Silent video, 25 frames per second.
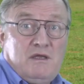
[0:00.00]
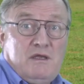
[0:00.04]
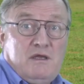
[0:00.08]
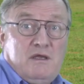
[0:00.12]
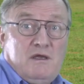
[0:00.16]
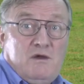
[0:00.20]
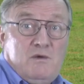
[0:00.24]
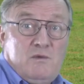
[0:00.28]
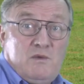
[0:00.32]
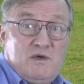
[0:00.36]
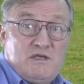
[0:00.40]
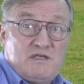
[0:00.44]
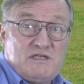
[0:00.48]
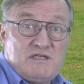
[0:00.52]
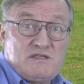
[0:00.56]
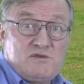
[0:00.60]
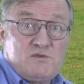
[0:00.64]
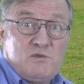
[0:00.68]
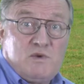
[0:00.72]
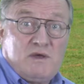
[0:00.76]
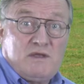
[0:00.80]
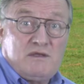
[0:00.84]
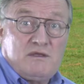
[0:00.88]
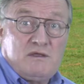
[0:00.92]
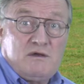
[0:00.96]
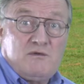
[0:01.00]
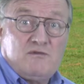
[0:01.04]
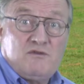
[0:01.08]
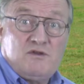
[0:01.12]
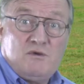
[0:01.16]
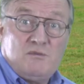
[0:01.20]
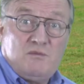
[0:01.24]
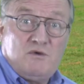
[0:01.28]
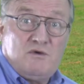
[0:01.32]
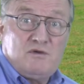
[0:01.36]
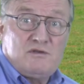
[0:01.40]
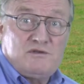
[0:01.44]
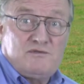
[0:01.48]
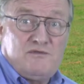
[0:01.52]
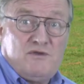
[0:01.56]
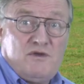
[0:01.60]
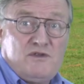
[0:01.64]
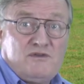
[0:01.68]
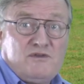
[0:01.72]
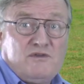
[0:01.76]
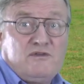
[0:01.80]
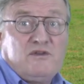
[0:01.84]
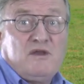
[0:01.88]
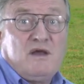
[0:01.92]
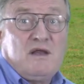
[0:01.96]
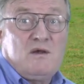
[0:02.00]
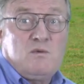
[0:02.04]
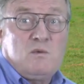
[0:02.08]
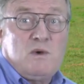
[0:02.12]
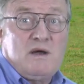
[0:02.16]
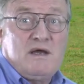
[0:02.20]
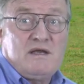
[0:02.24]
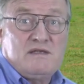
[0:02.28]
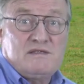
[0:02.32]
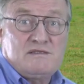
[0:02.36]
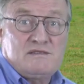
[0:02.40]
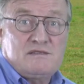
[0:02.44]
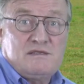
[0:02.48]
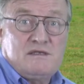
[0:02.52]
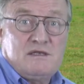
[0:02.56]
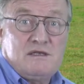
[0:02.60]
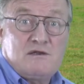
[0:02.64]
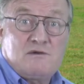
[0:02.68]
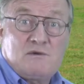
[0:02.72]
which is one of the most versatile wines.